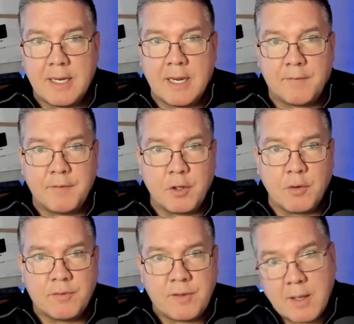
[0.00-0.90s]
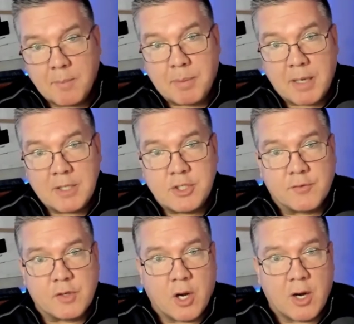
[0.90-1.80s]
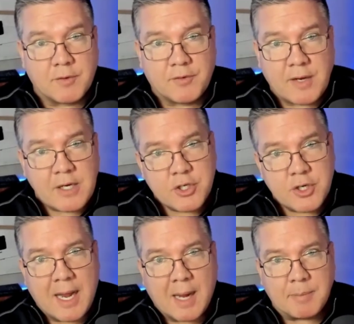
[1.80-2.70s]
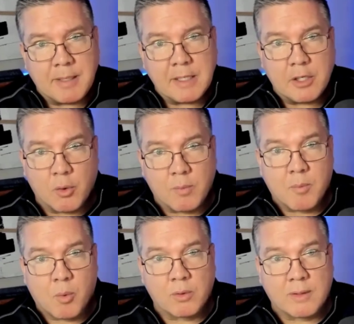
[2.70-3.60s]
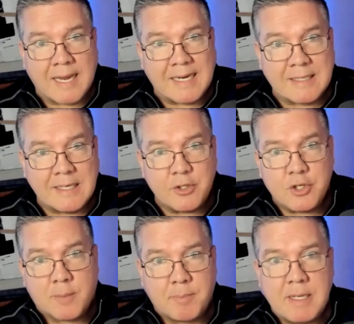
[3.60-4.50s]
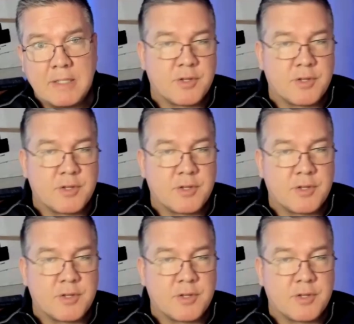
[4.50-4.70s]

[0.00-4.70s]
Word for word: If you see a bunch of conversation happening, you're more likely to jump in.